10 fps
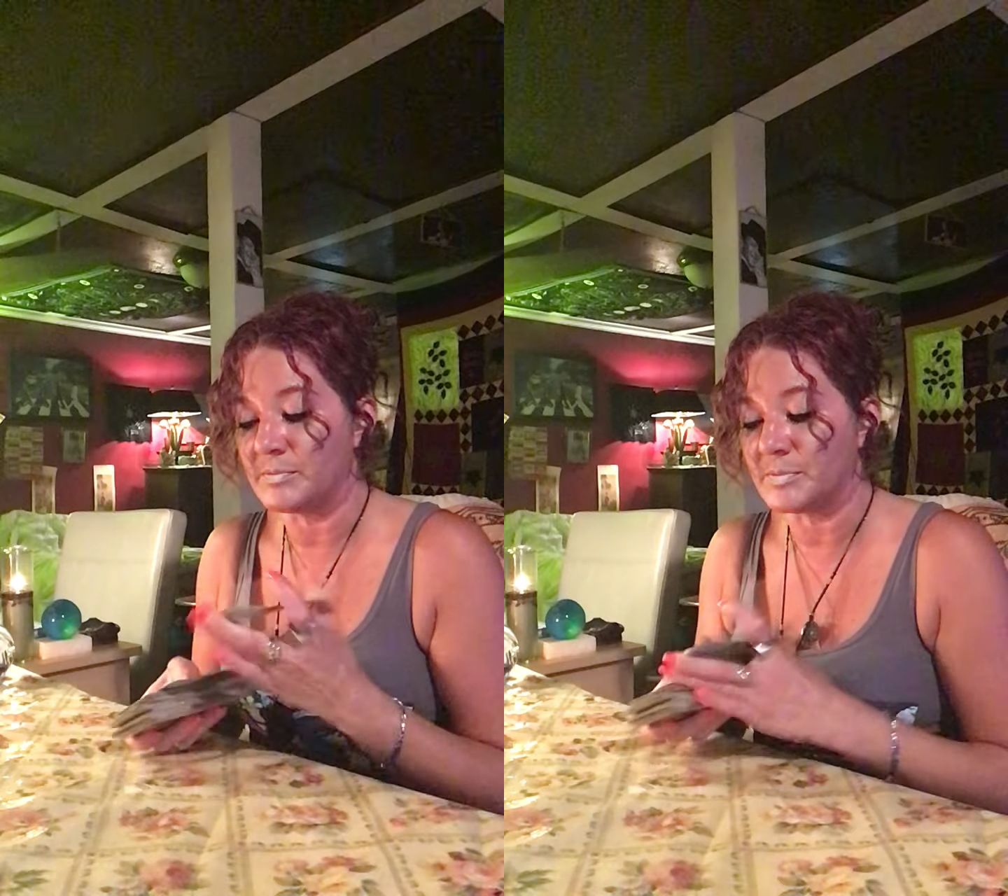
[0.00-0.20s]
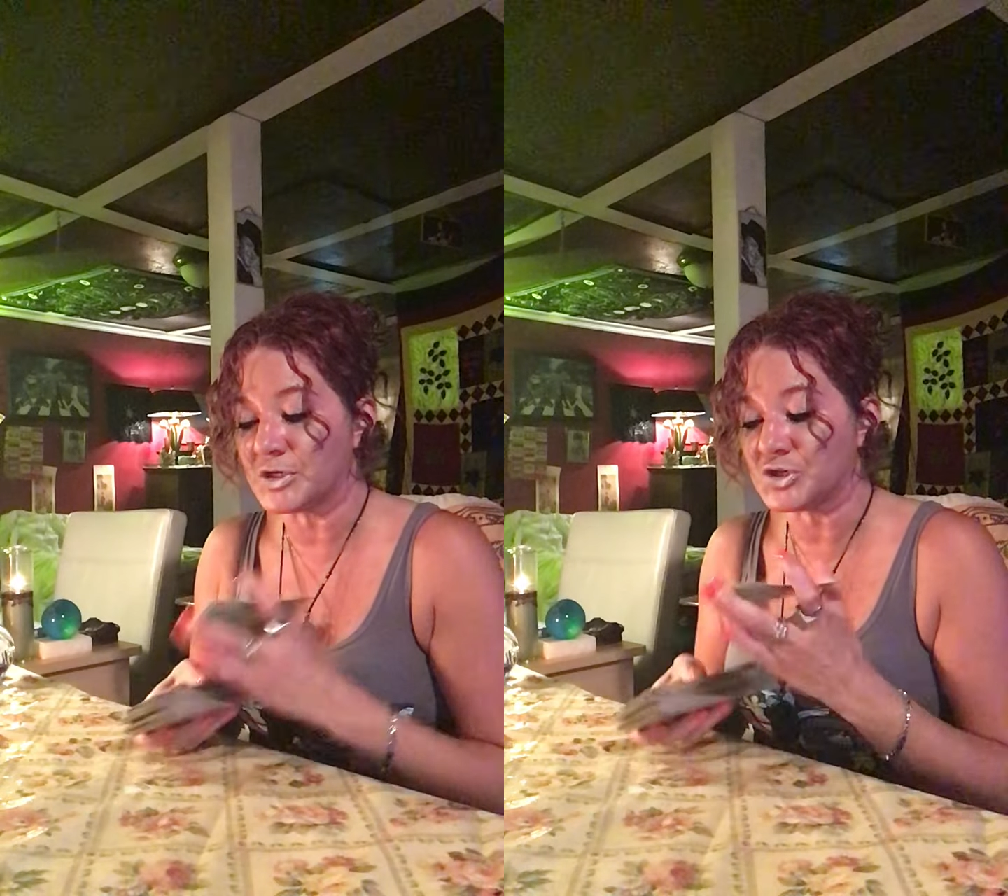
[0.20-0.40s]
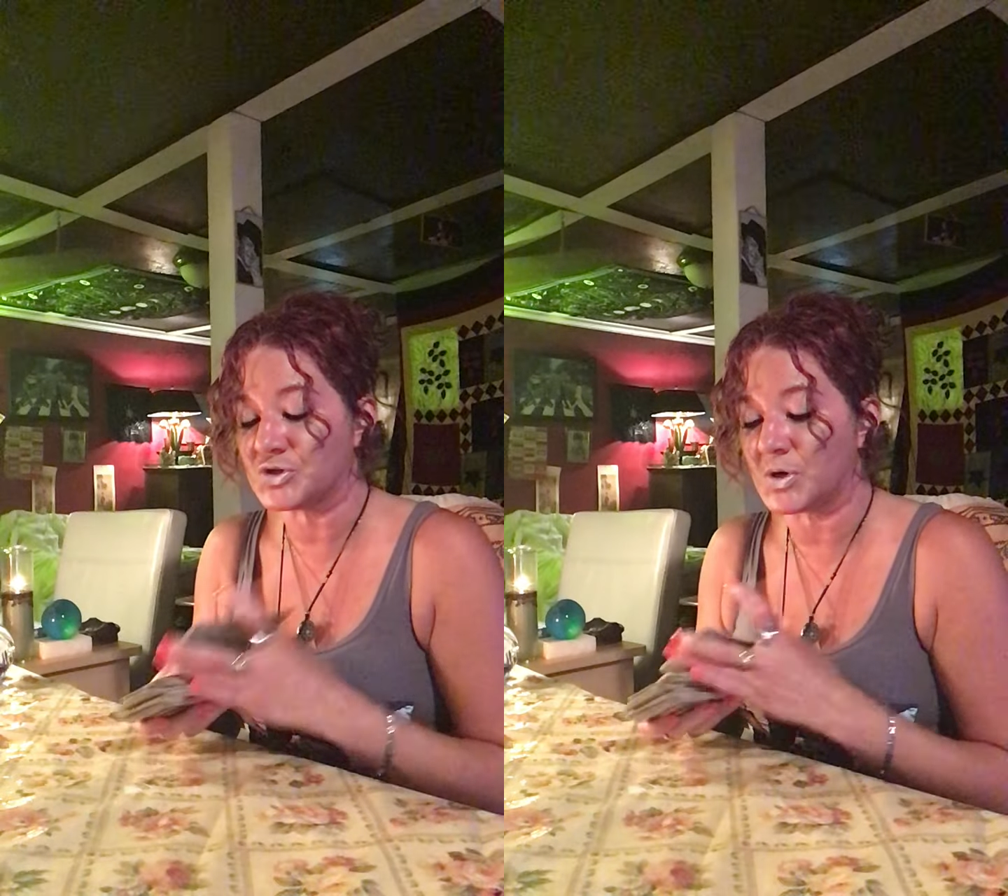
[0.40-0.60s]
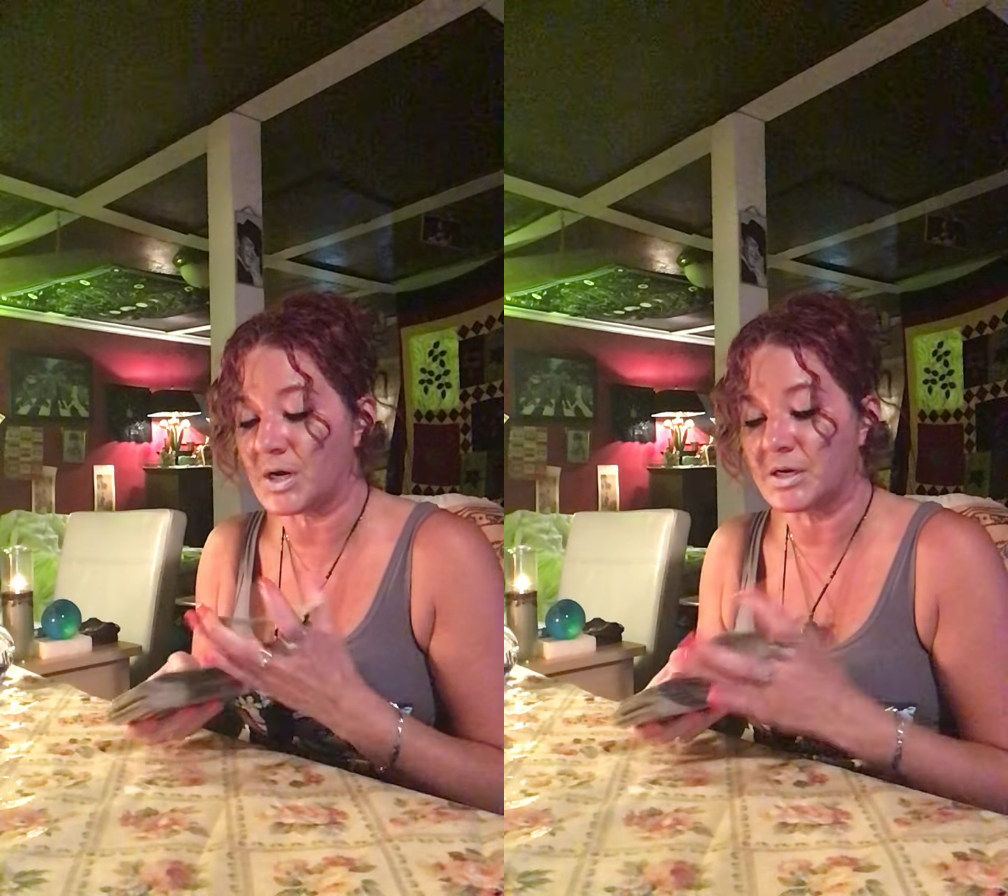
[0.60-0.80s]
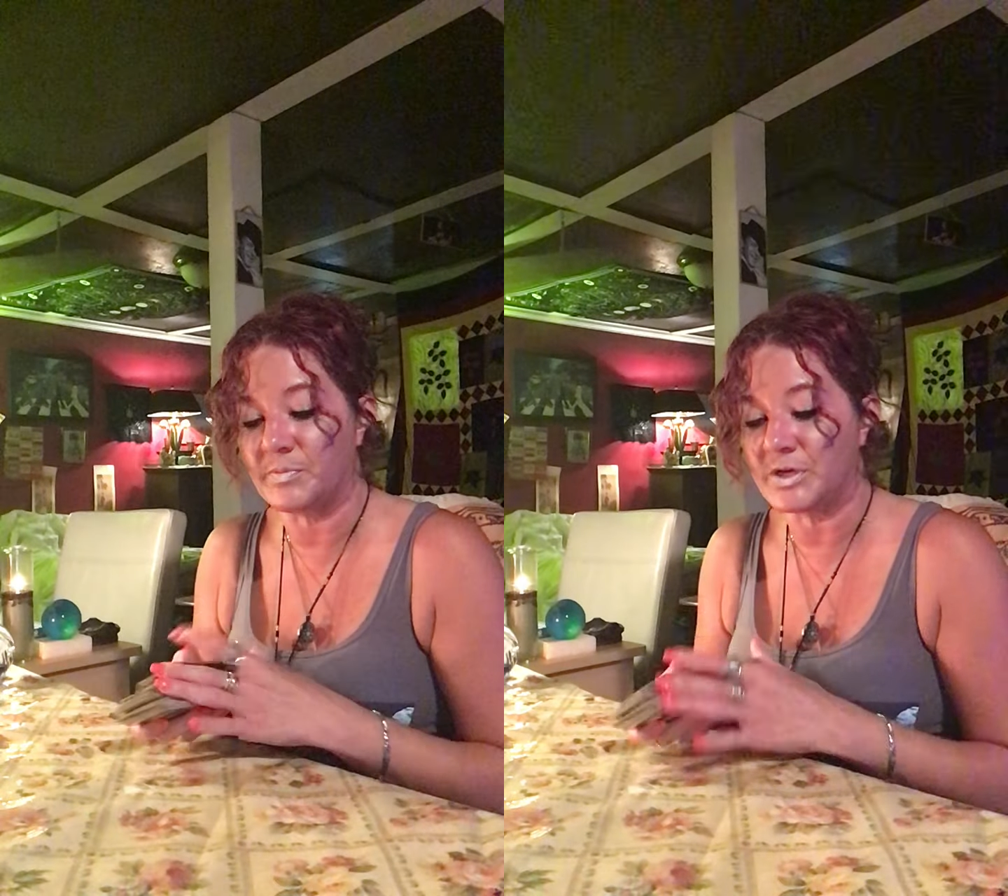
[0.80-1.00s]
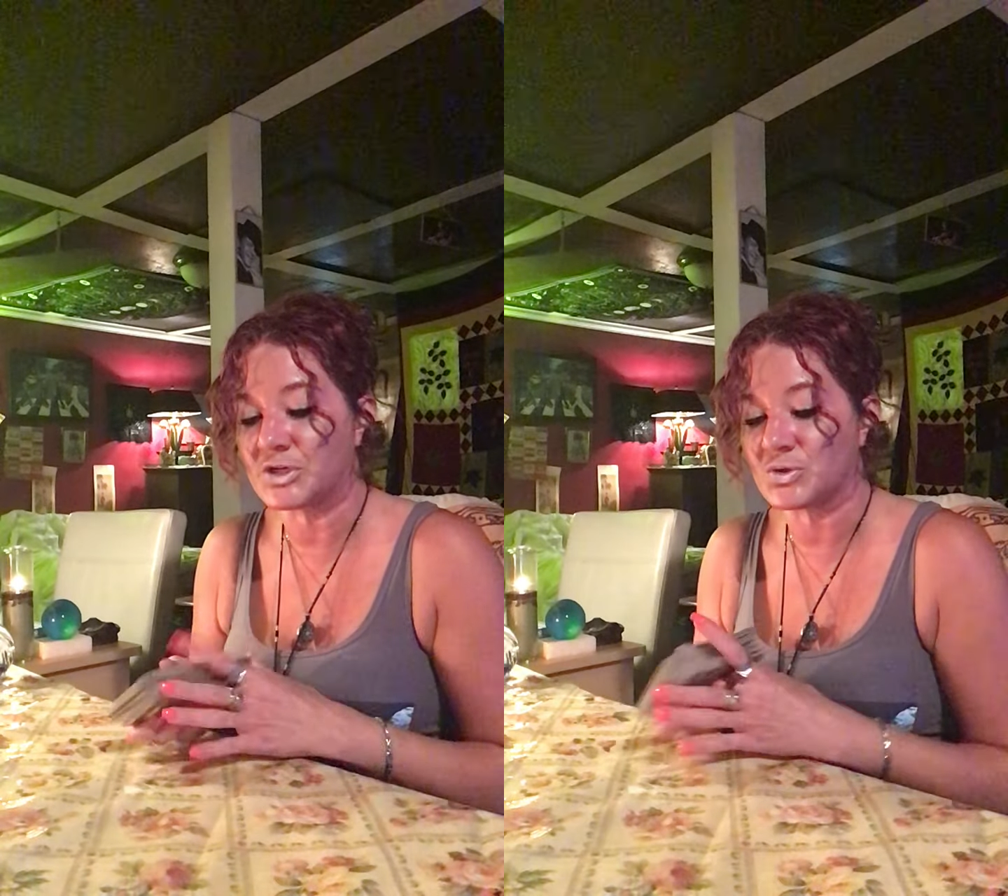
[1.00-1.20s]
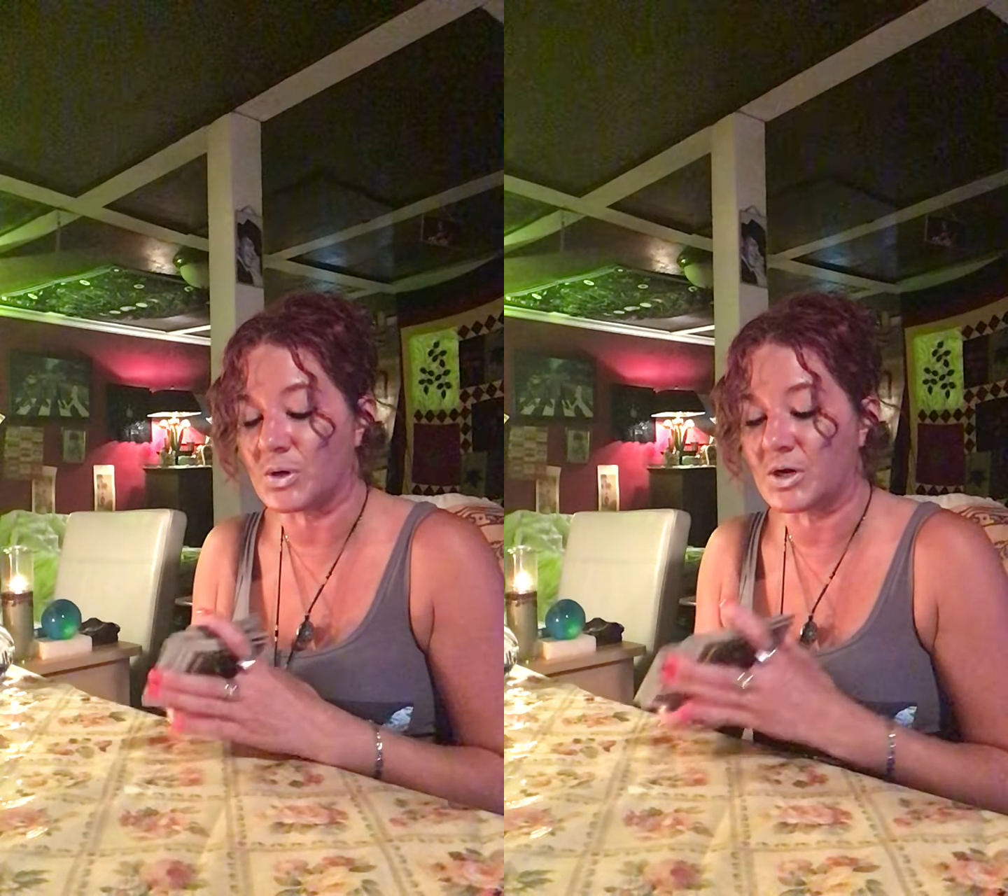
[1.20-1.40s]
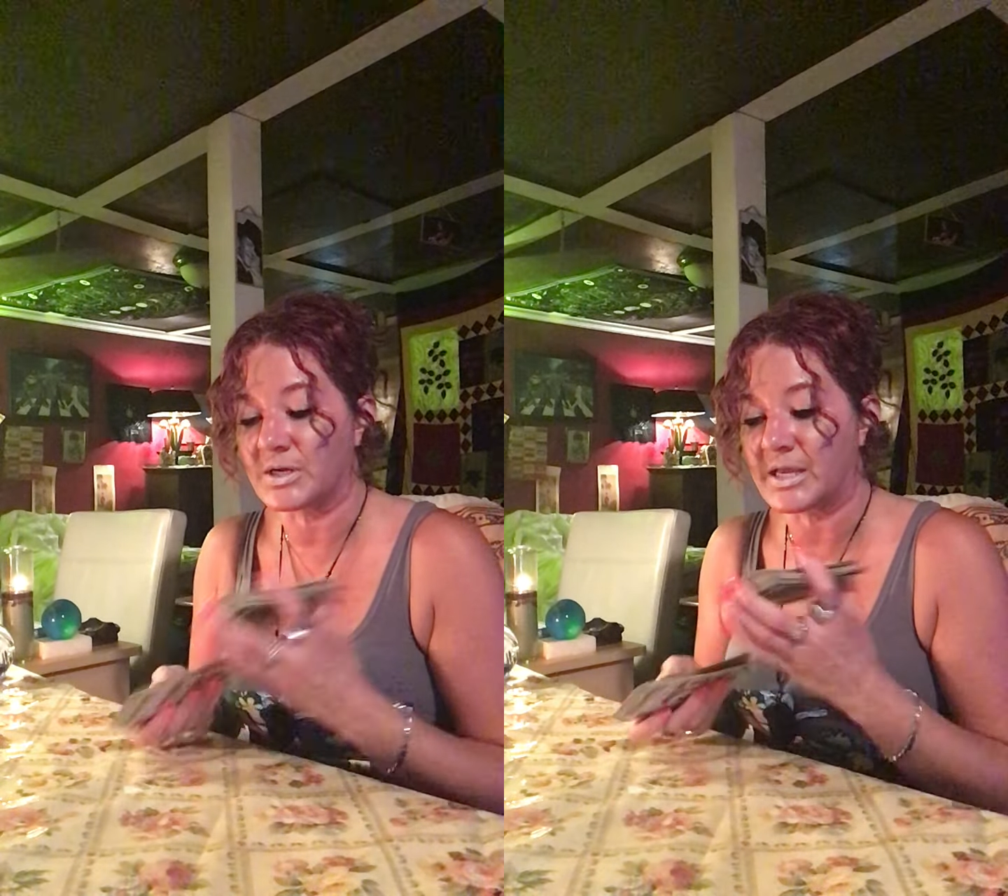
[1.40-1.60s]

but you're trying to be strong